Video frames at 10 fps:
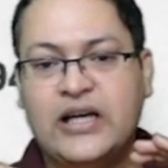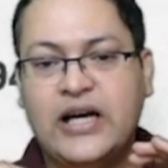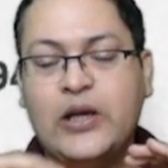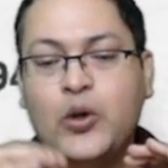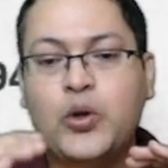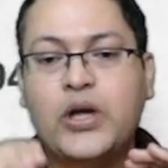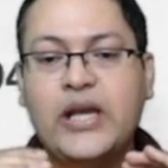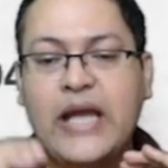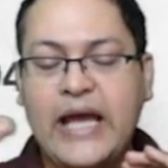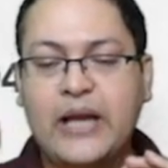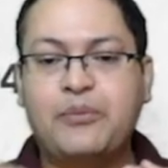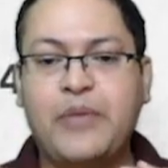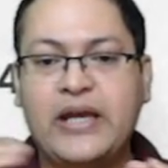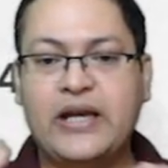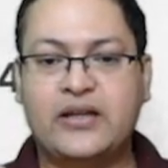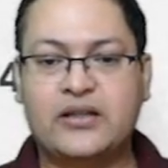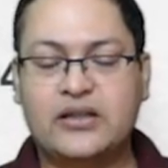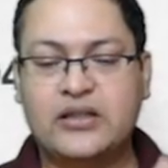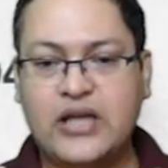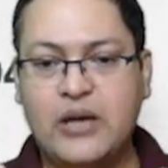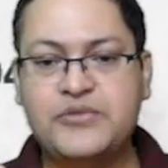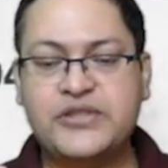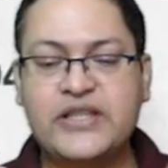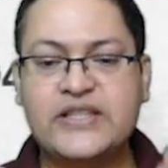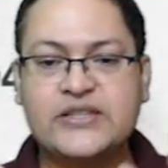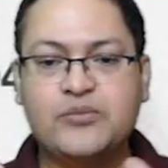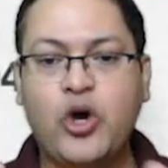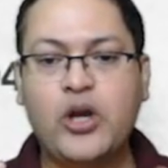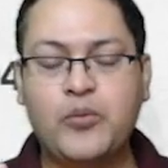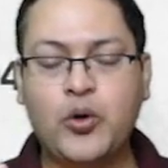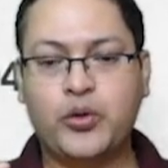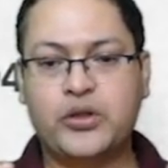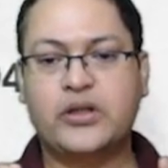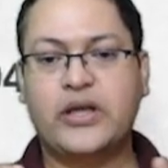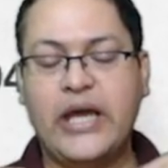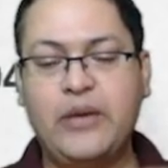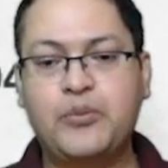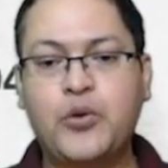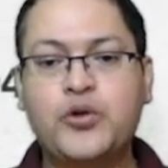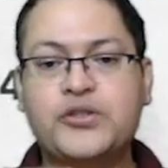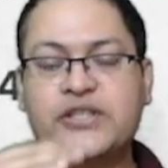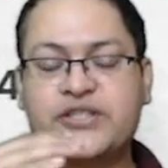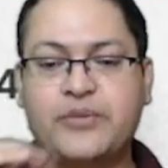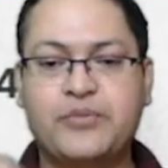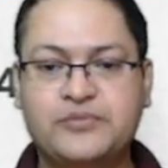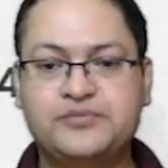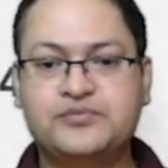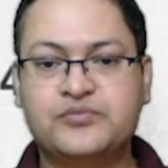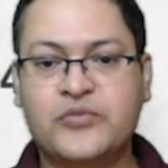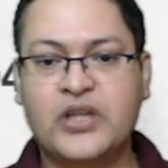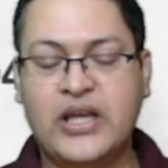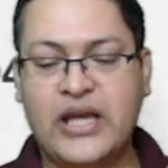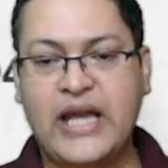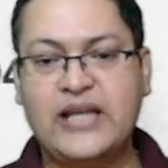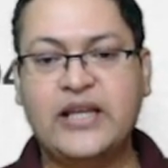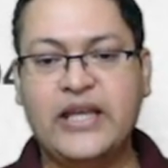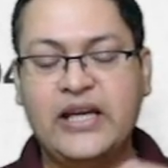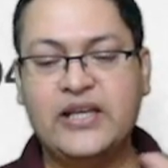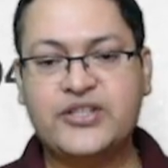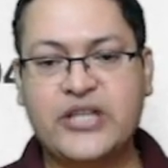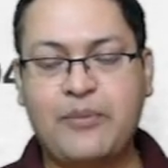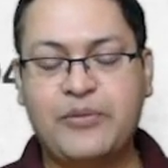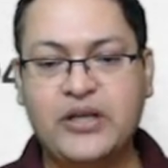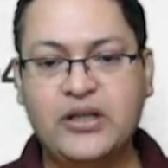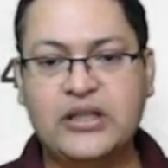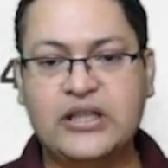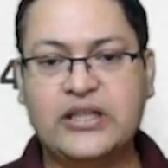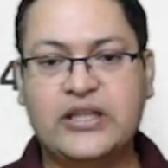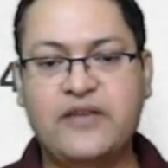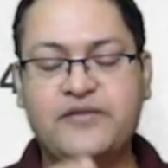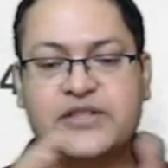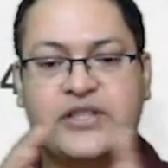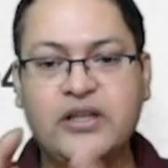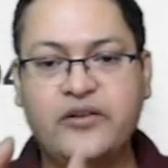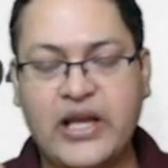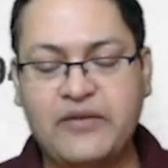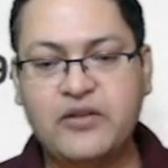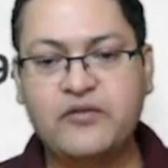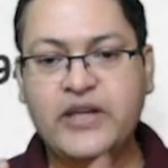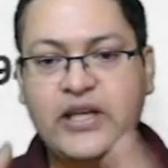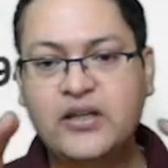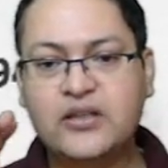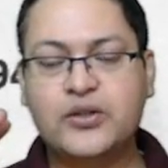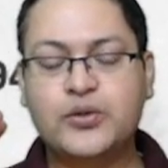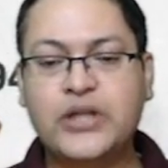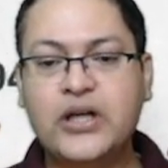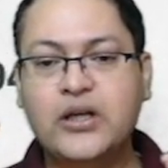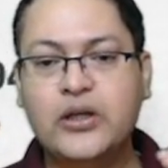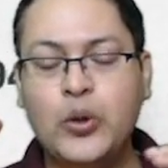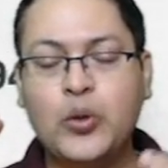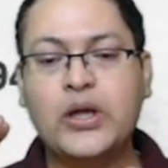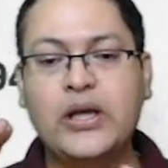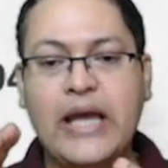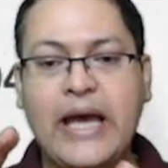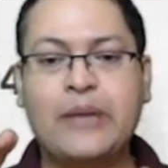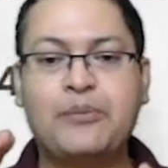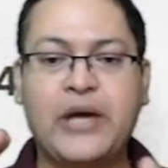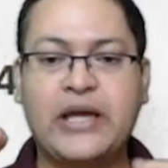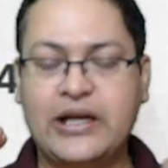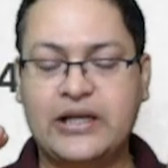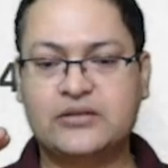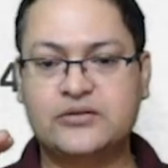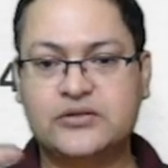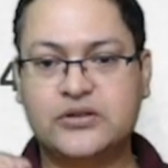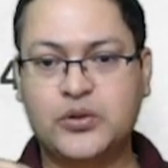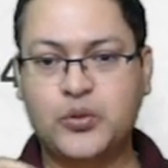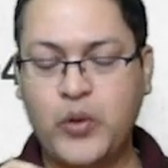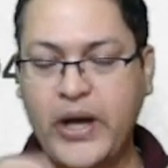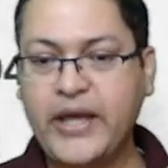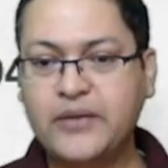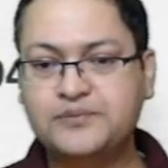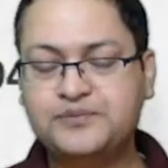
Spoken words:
a local Arab pilot comes in his small boat and boards the ship, and the English captain gives the driving wheel to the local Arab pilot. Why?